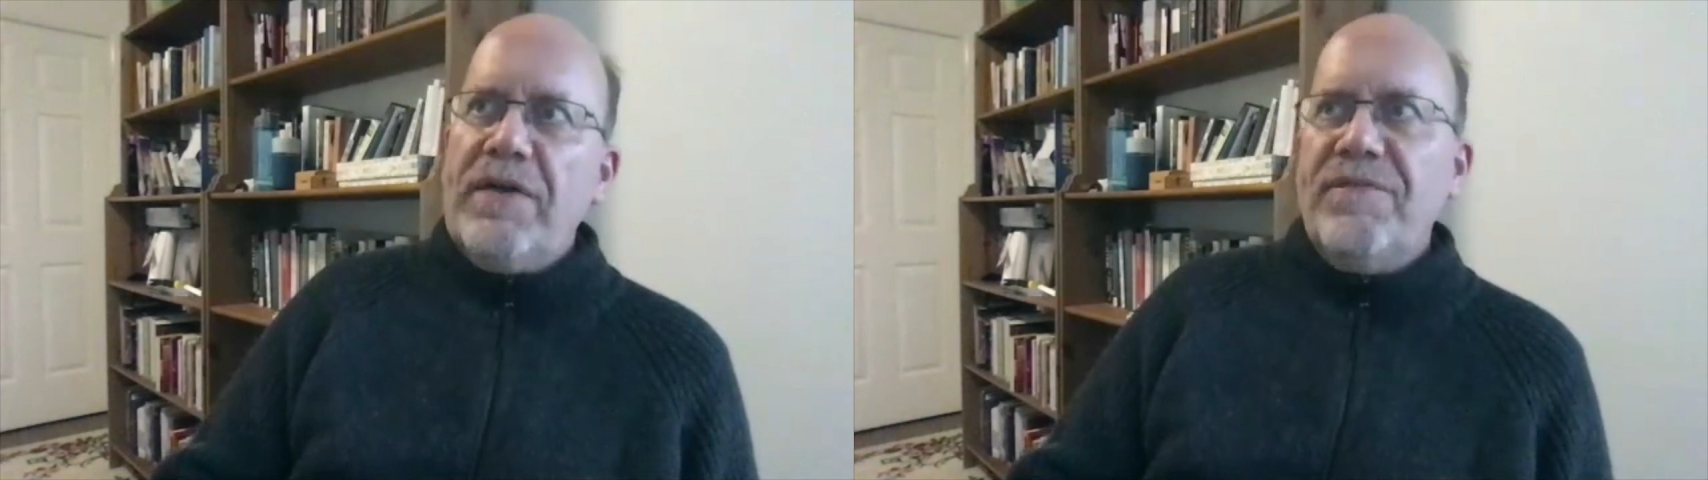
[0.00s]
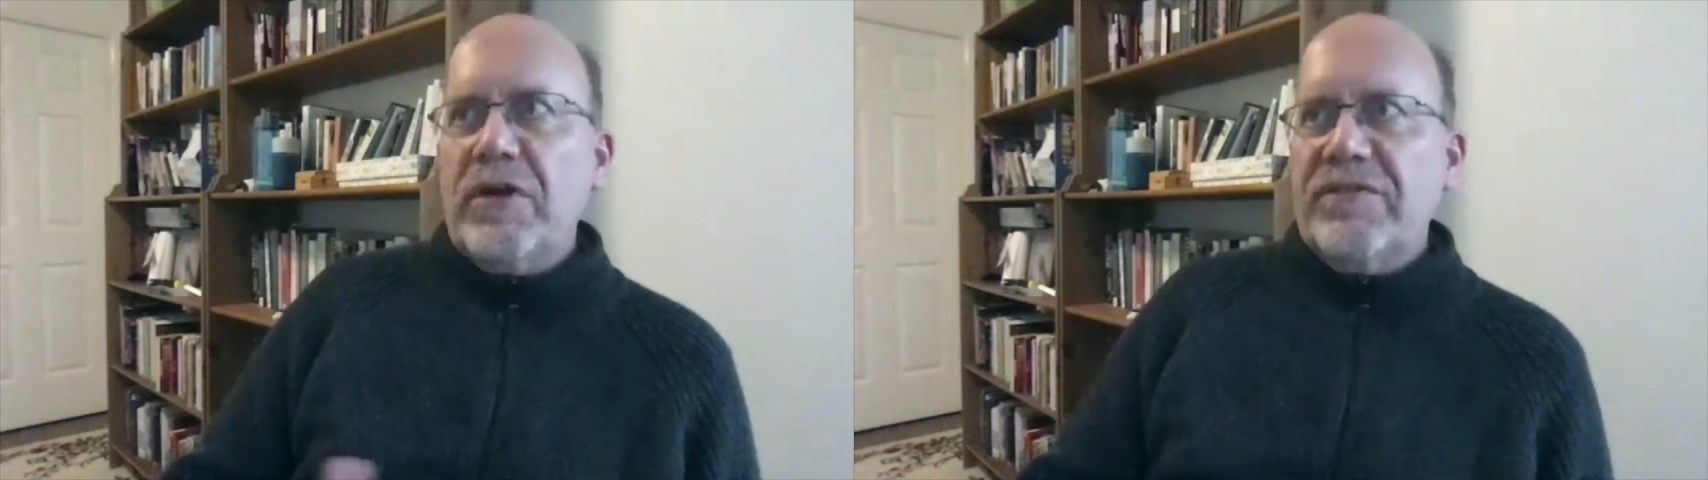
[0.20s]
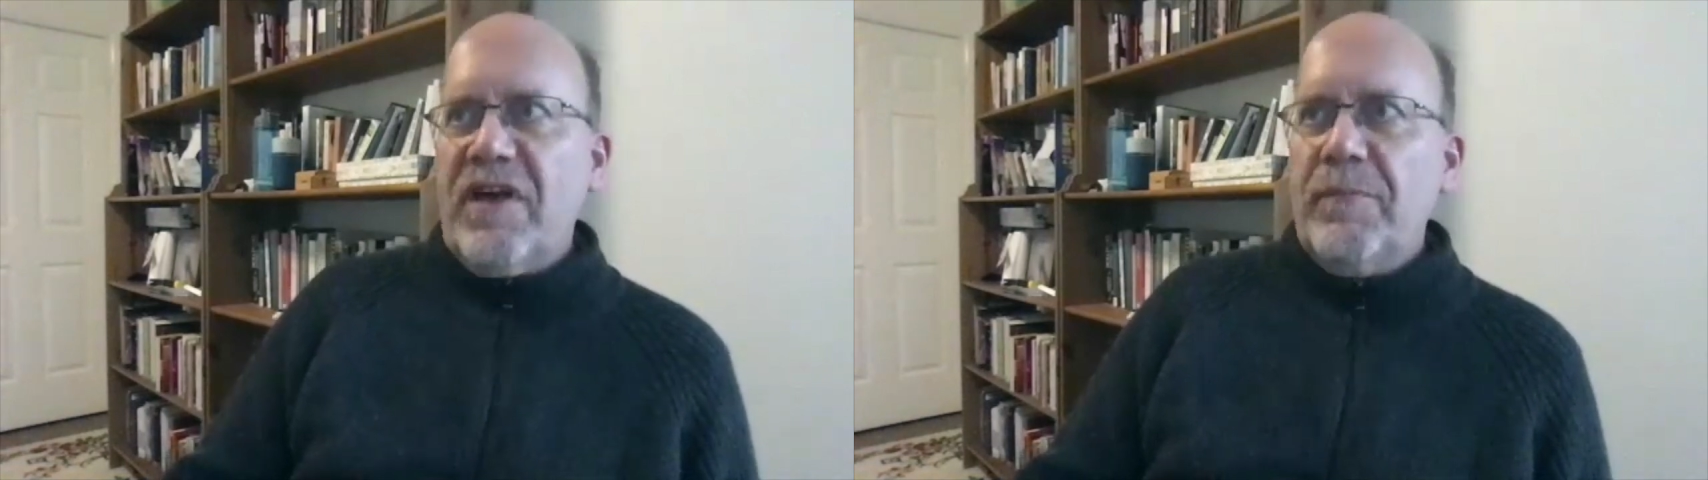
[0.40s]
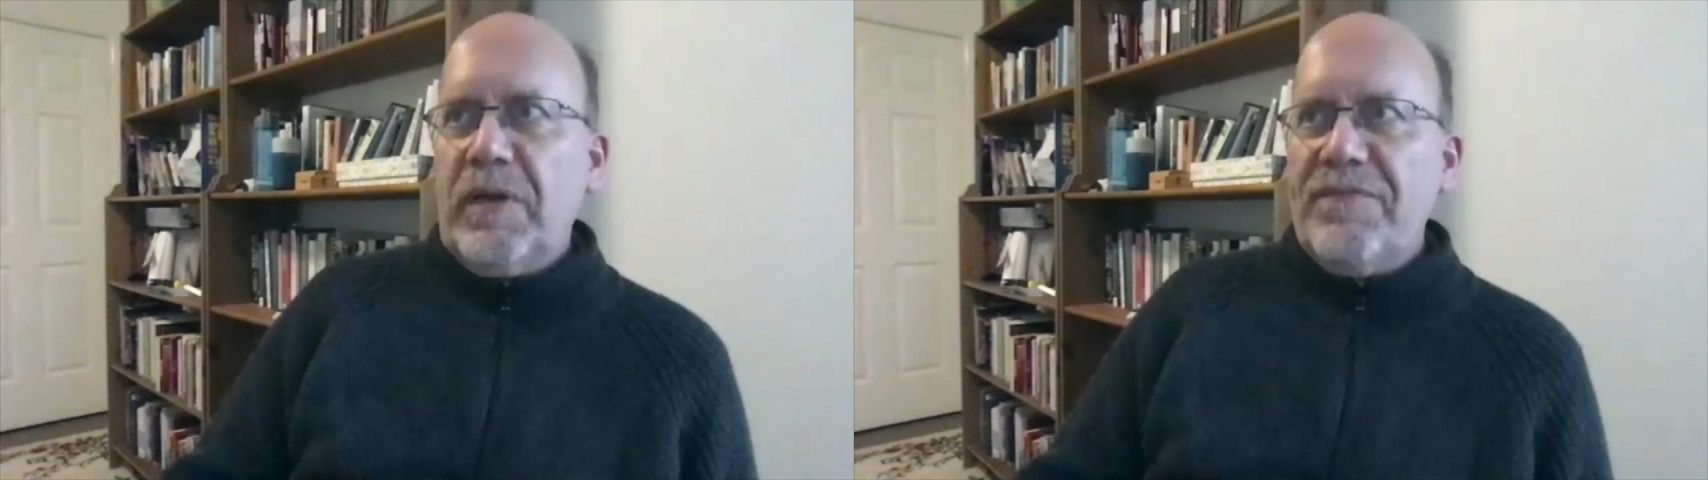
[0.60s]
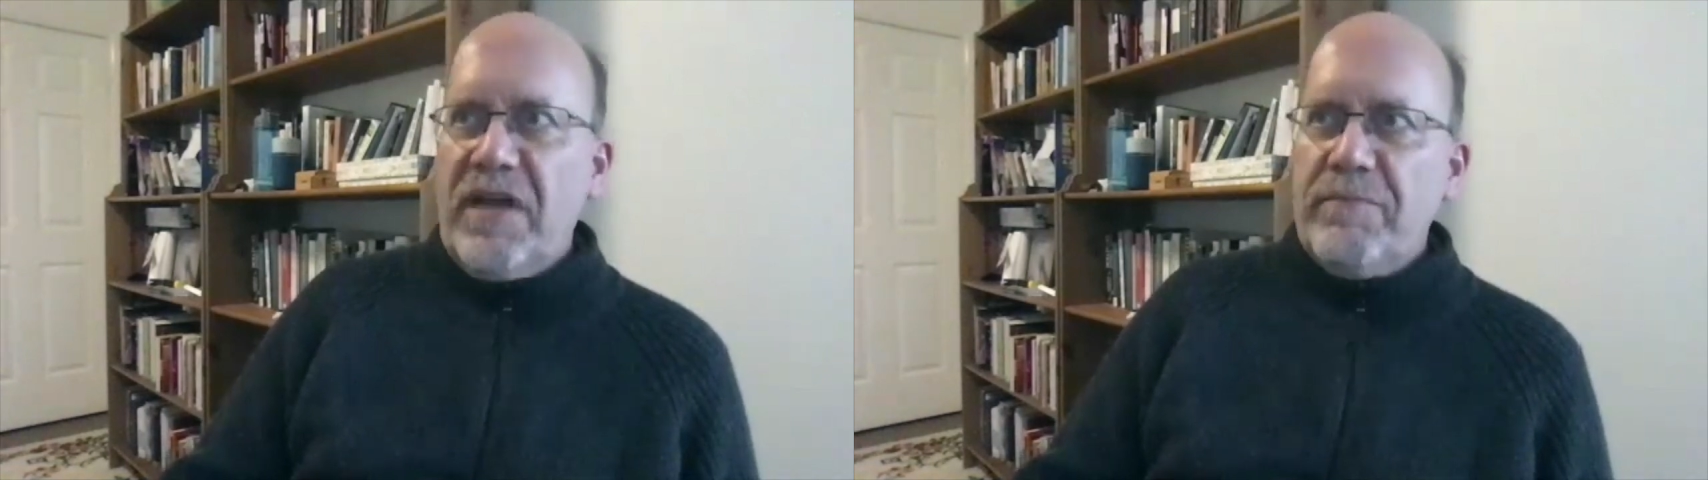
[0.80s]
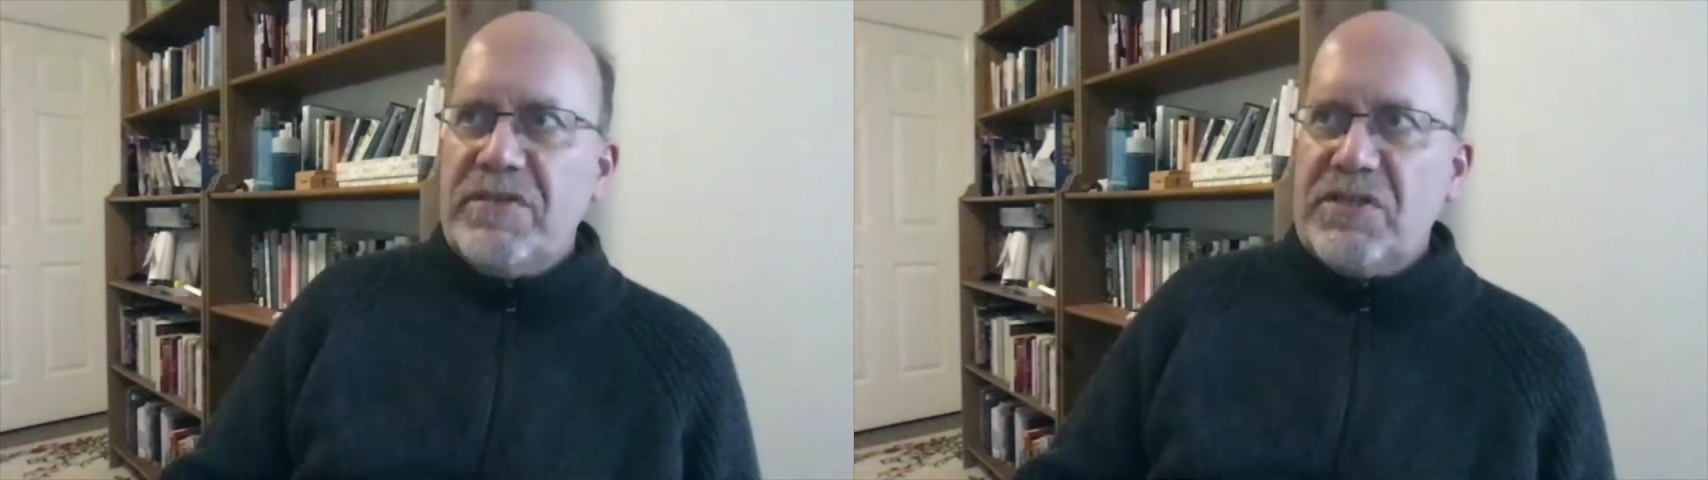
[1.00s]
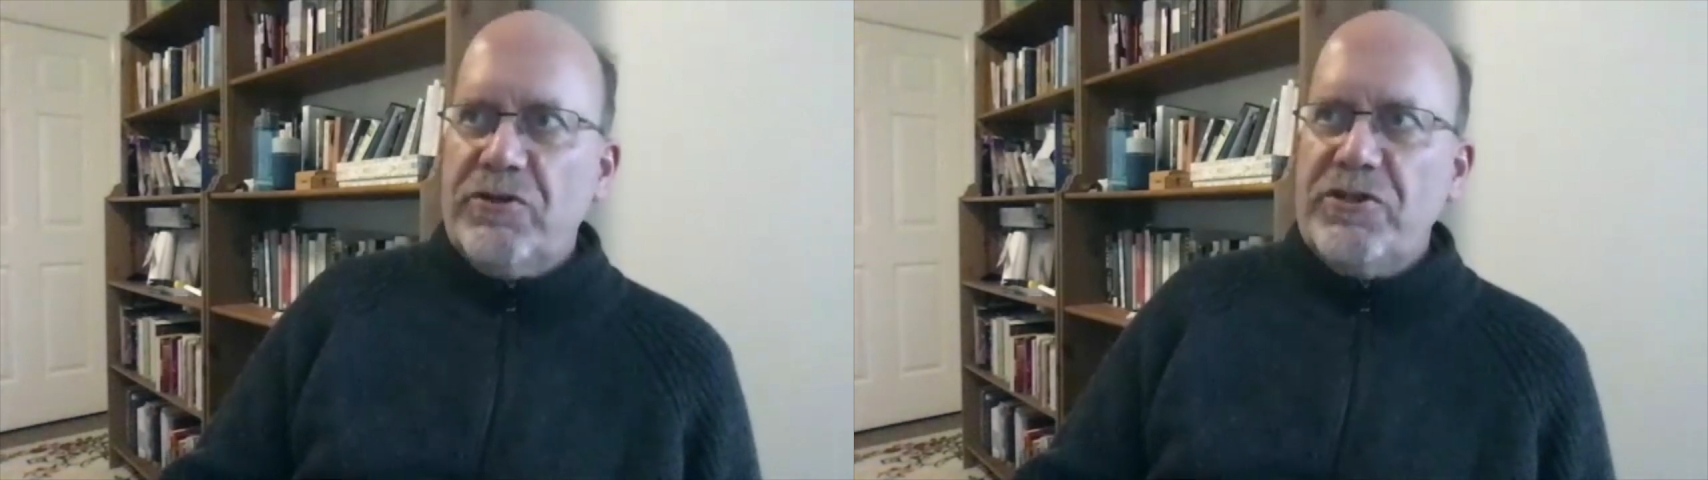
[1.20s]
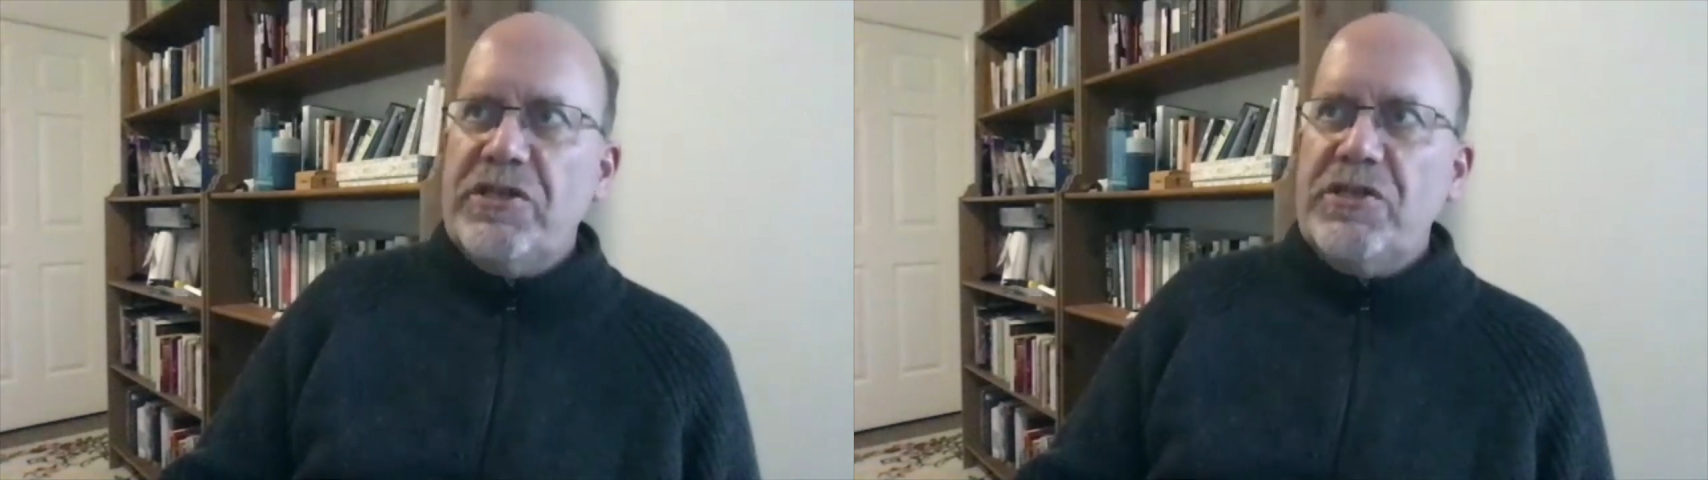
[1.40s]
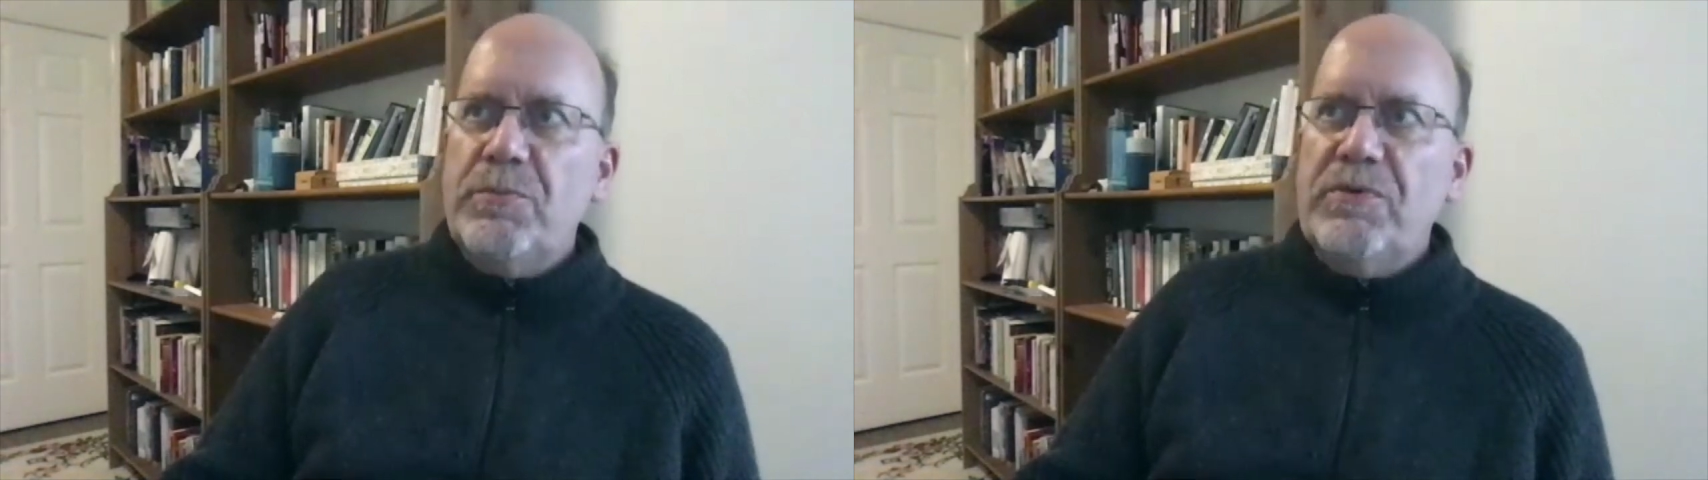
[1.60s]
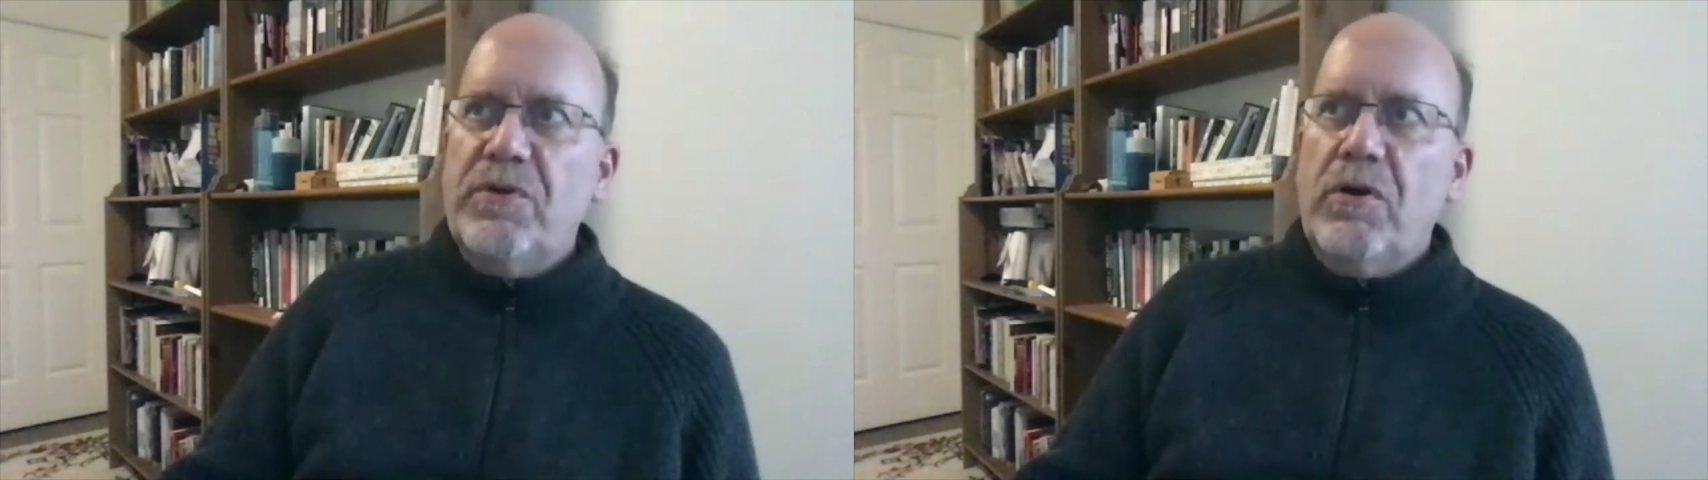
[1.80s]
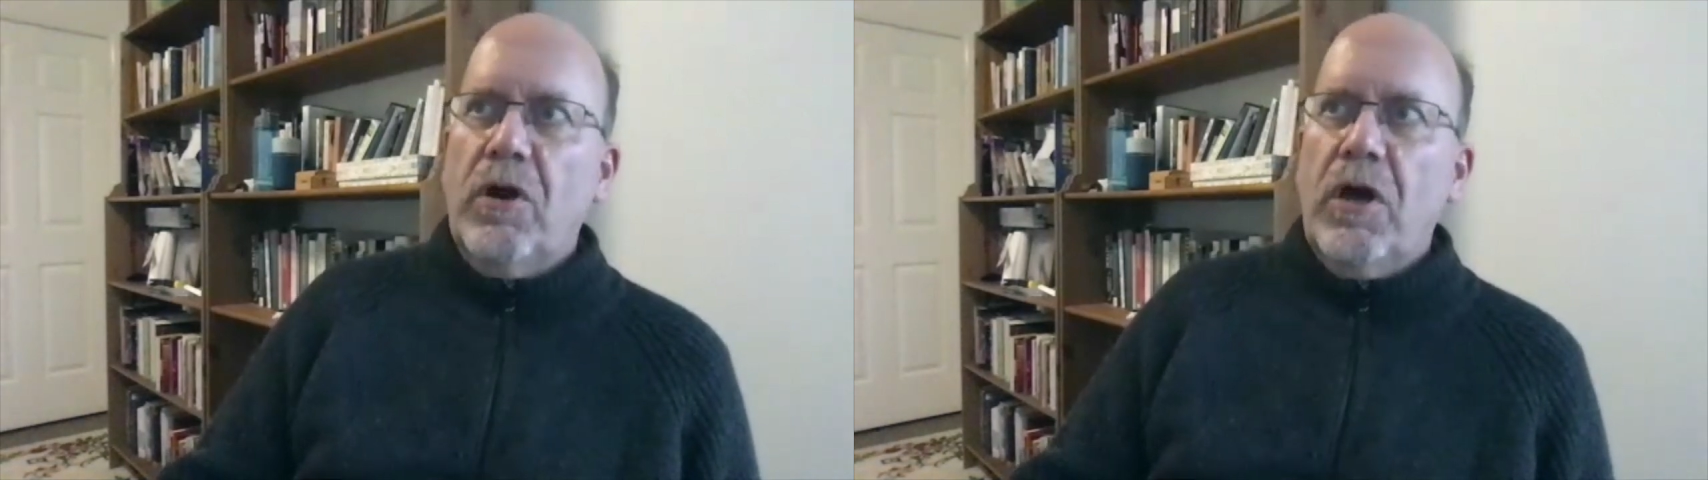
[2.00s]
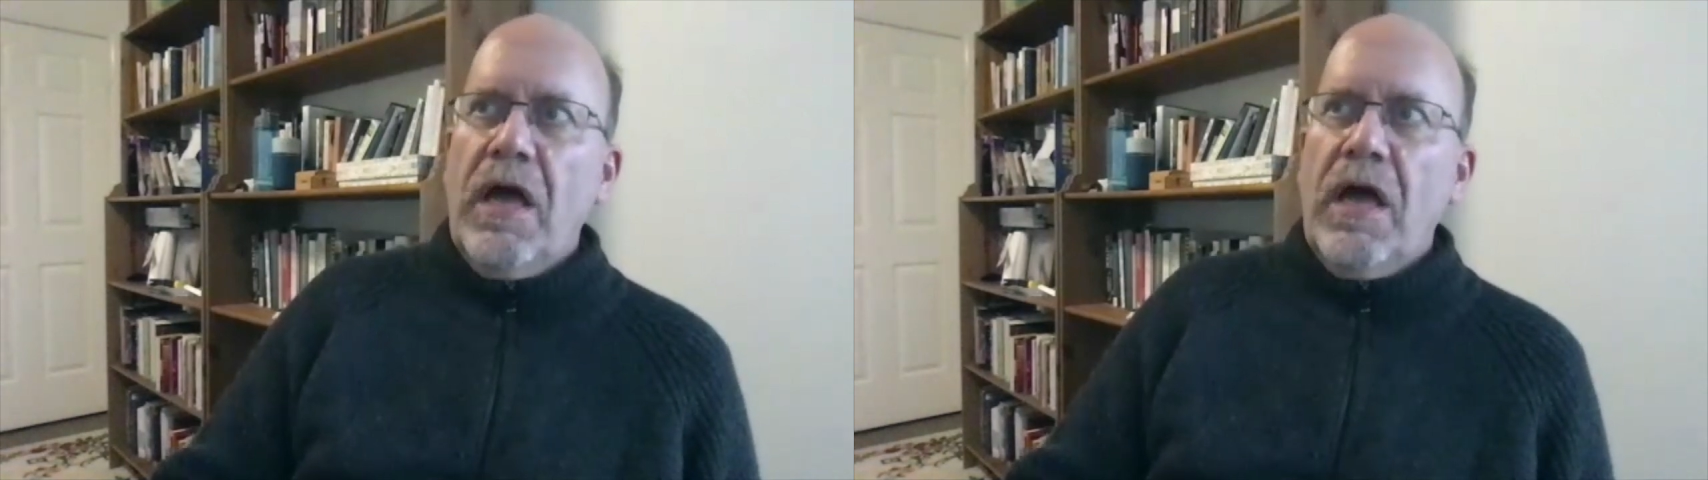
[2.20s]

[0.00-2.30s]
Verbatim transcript: for example, I find misogyny to be wrong.